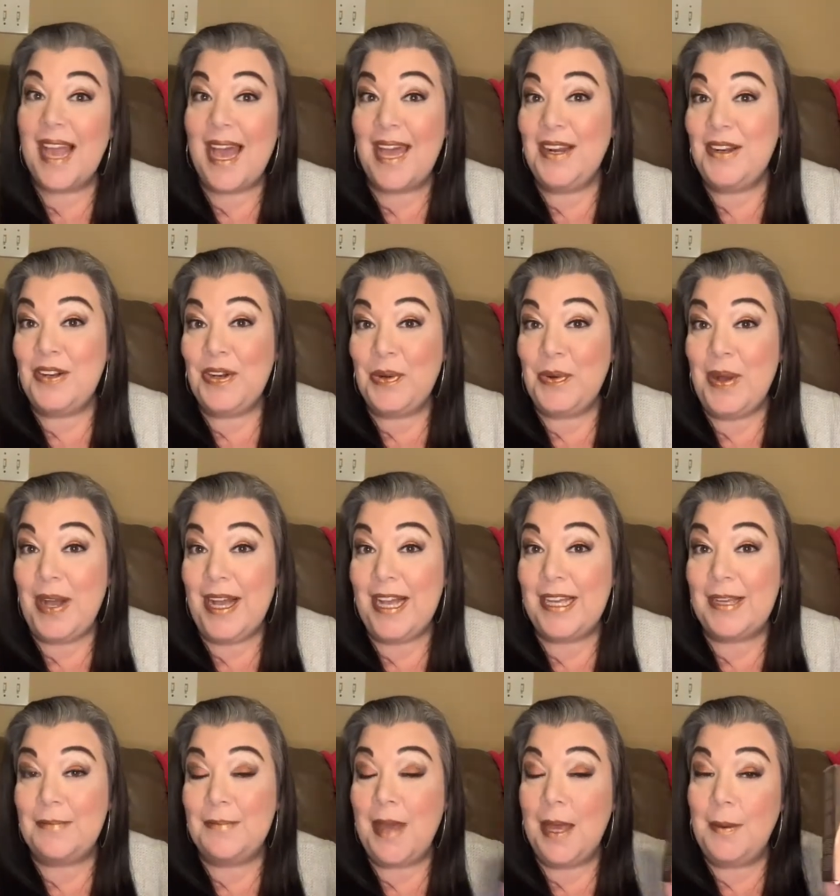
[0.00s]
I don't know why.
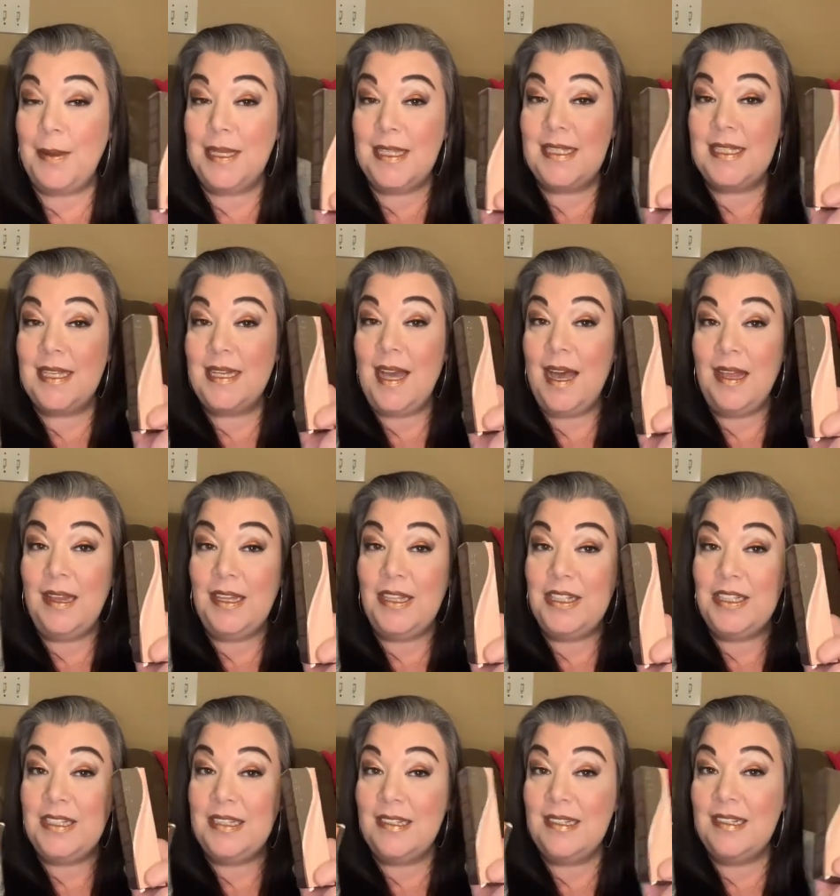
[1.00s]
Maybe it's the
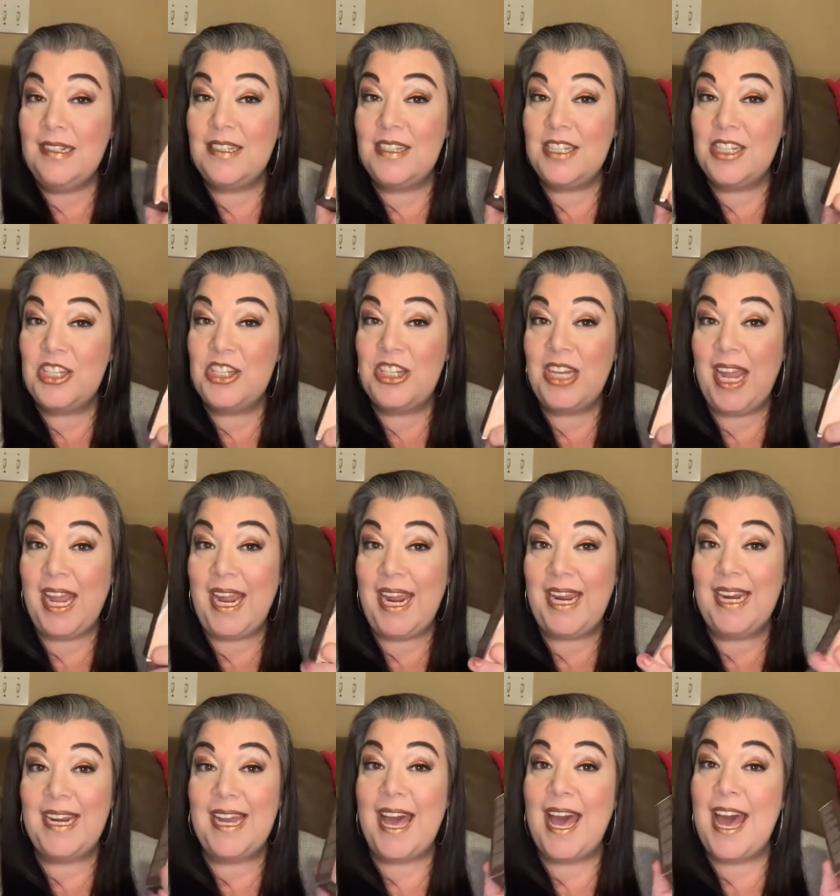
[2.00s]
color or the
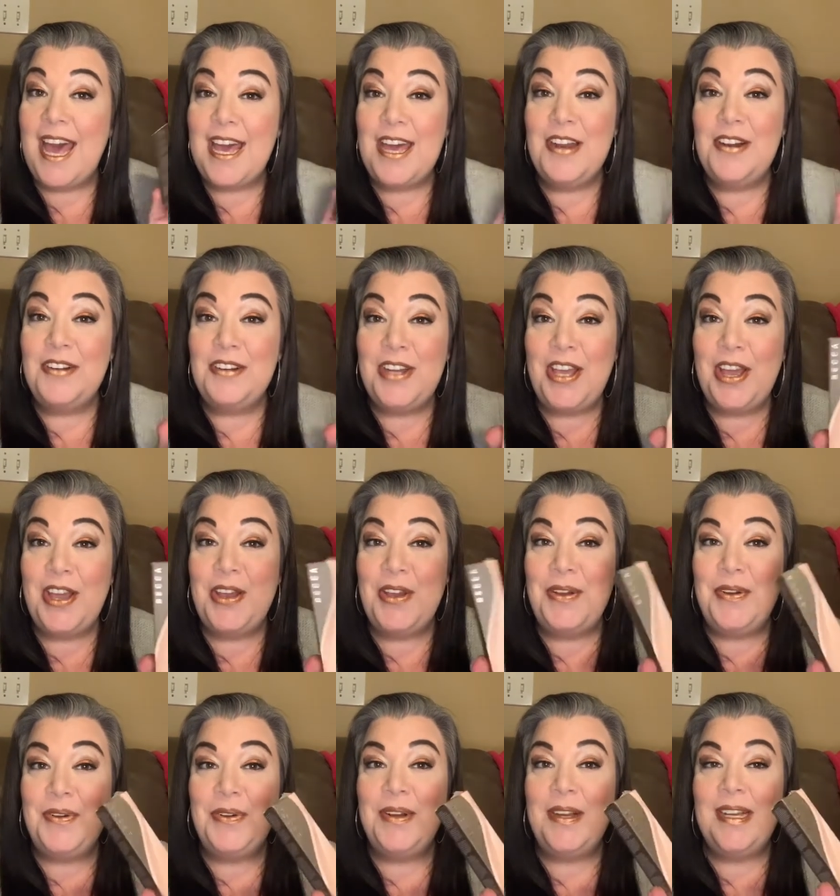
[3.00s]
shade. I don't
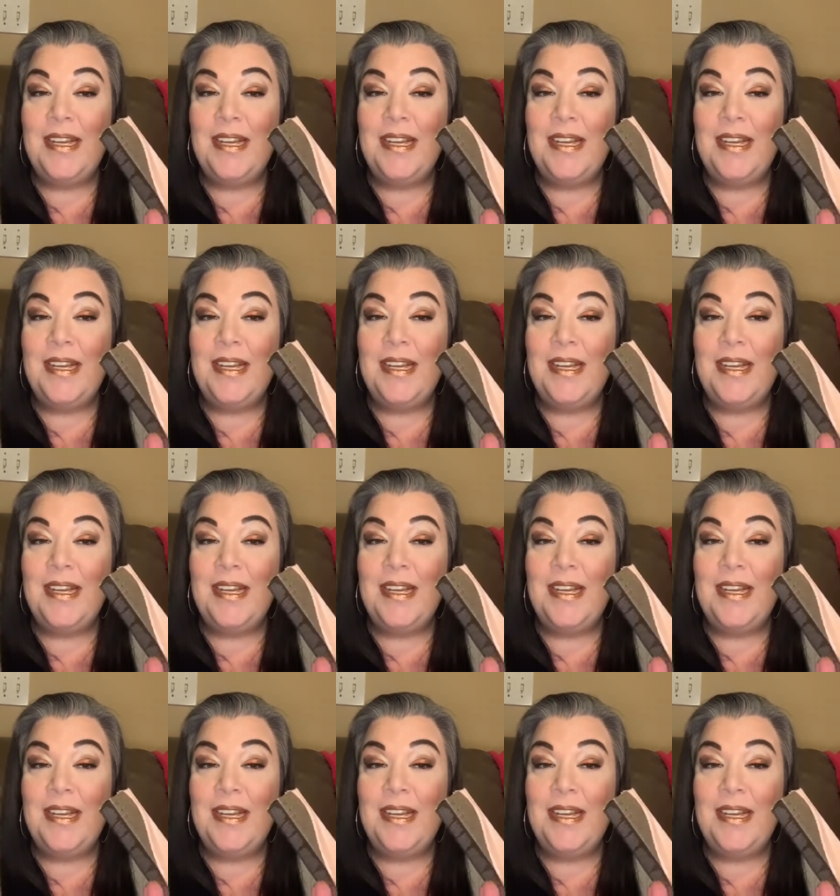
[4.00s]
know.